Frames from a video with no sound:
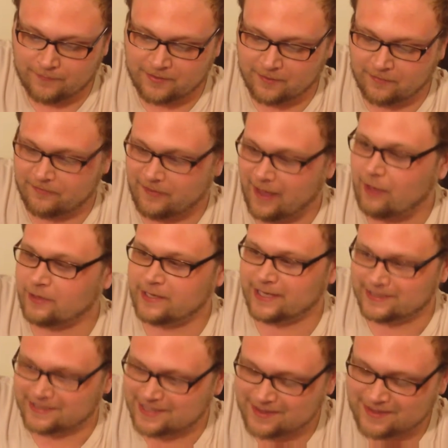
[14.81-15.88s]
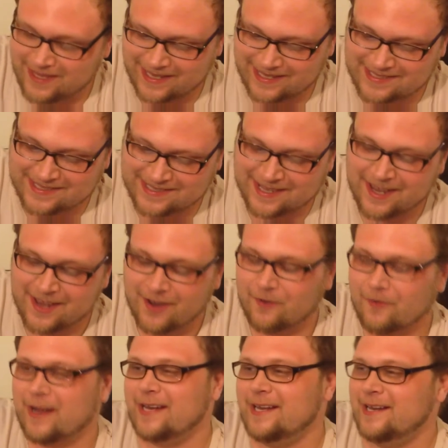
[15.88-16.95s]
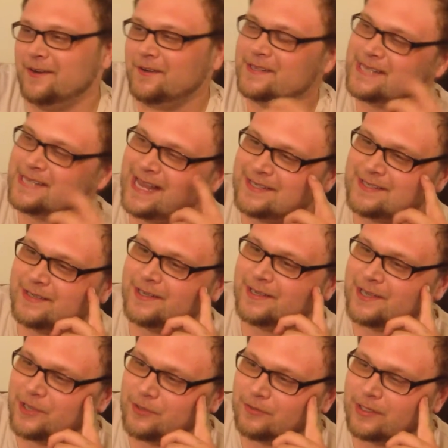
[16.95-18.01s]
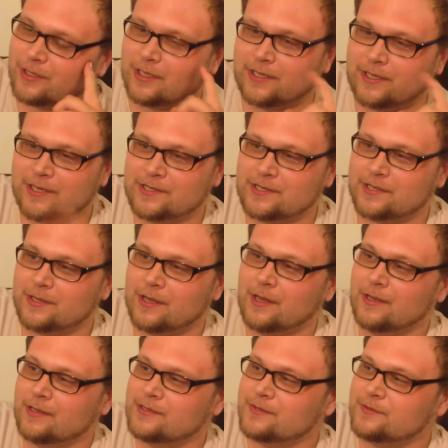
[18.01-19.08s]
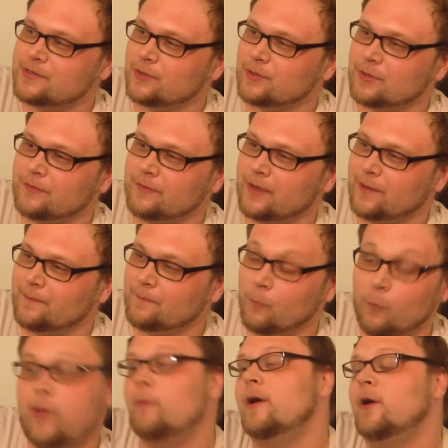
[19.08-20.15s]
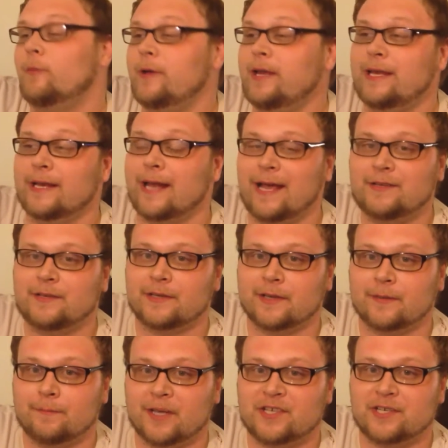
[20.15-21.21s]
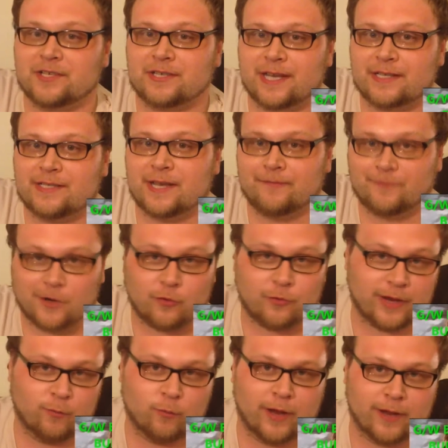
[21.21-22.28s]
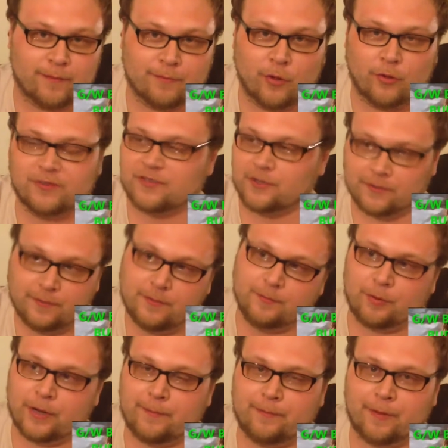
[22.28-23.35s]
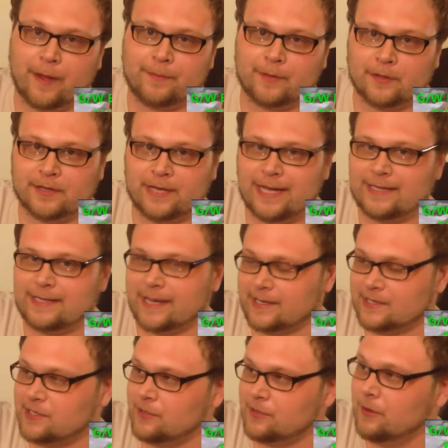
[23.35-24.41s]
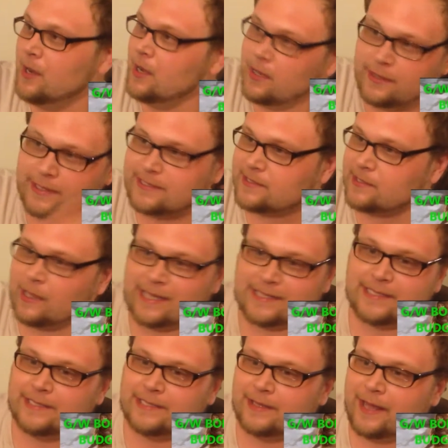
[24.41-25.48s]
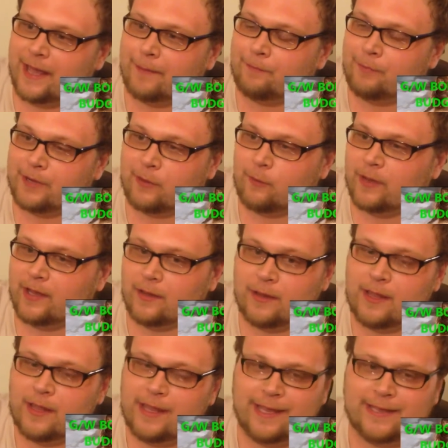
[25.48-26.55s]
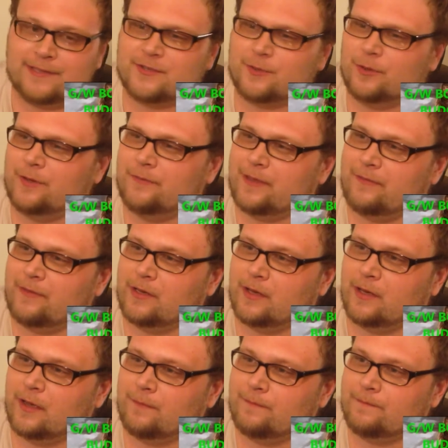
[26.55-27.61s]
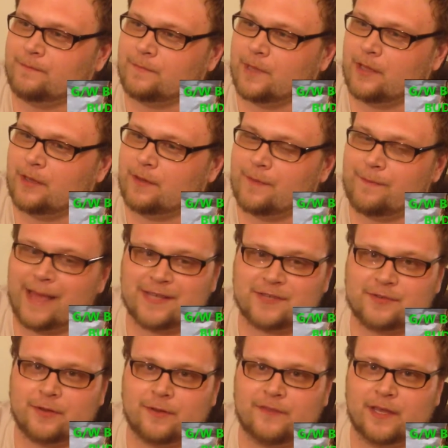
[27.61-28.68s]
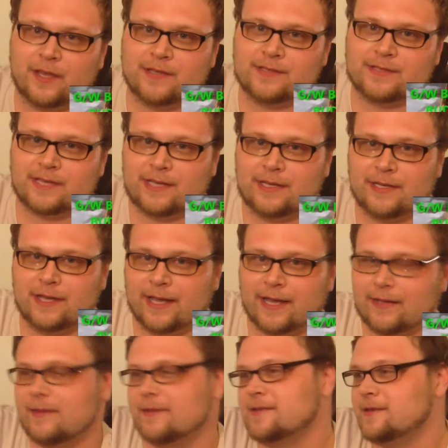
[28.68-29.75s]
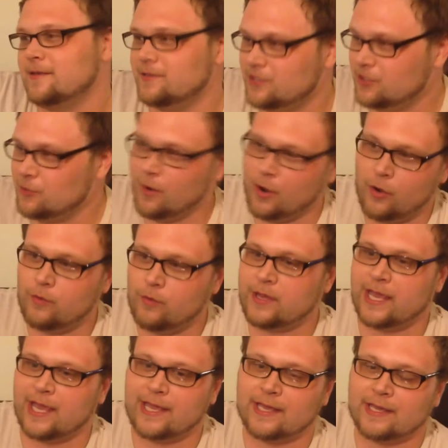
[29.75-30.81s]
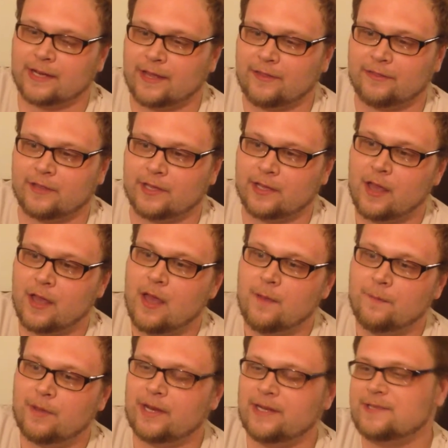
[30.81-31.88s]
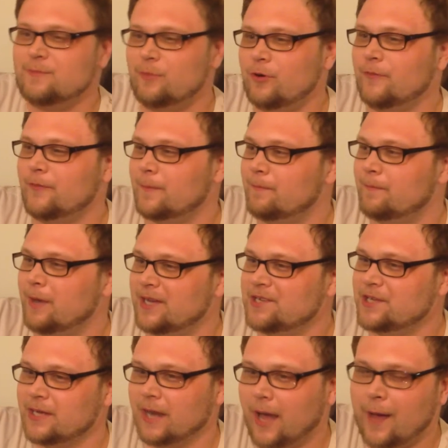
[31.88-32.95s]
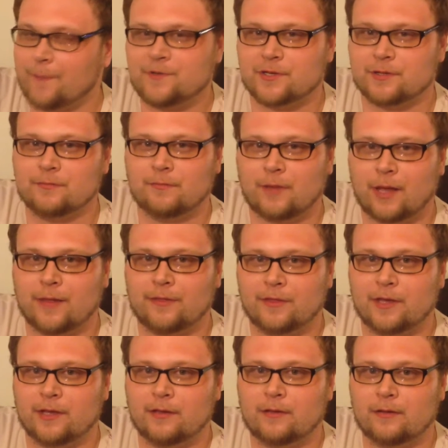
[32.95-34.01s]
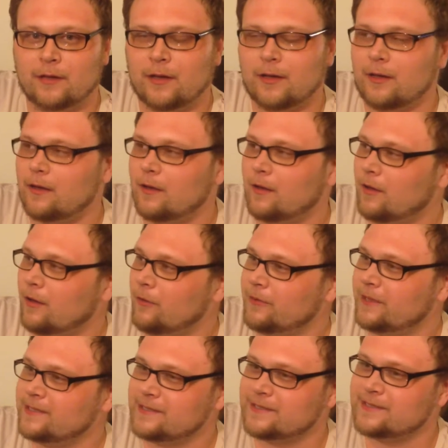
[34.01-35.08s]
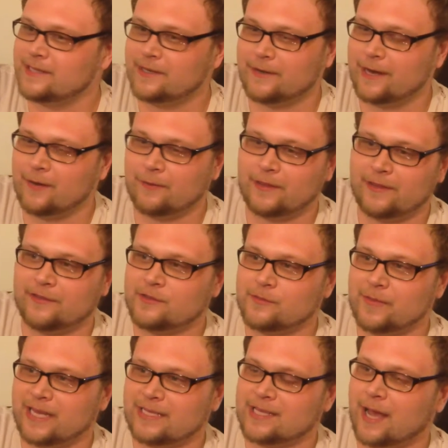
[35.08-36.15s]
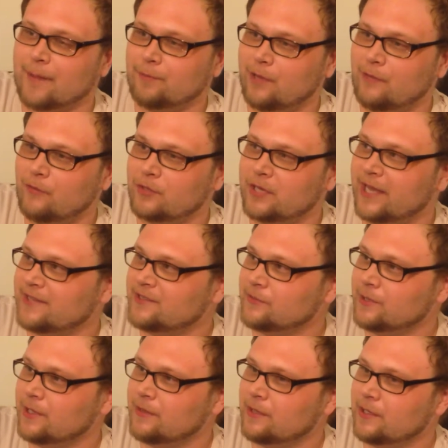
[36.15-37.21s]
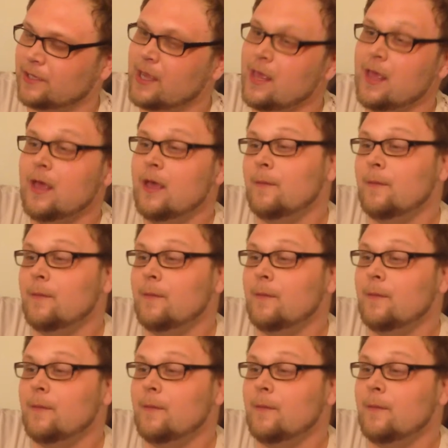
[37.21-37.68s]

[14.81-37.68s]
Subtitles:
of the Valiant. This right here is actually a cute little addition to sort of, we did actually a budget deck tech for green-white bolster. It's a pretty popular deck tech too. This slots into that pretty well. And sort of even a Mastery of the Unseen deck this could do okay in, I think. But it's more of a budget option, I think. All things considered, I don't think this will make top-level decks or anything.